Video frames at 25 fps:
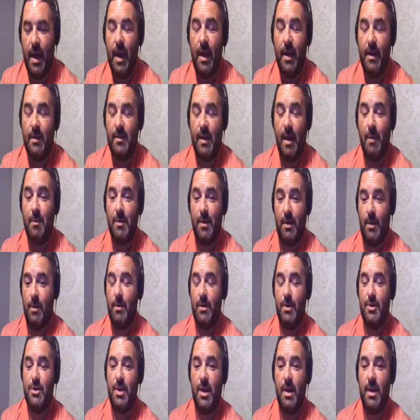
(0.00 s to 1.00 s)
yeah, he's
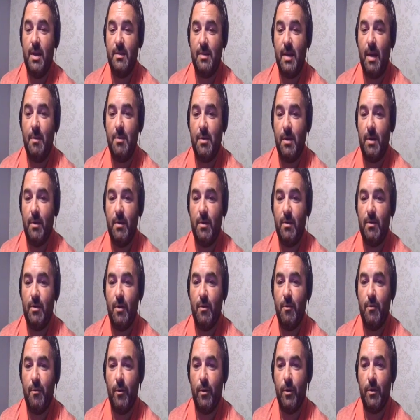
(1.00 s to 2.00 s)
absolutely
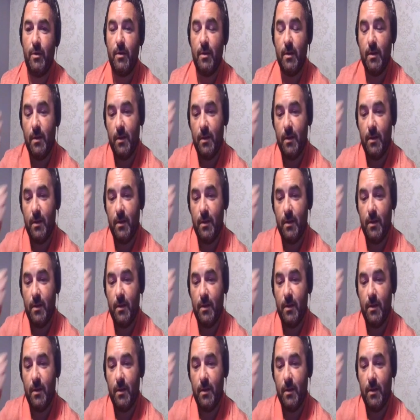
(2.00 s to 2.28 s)
two-footed.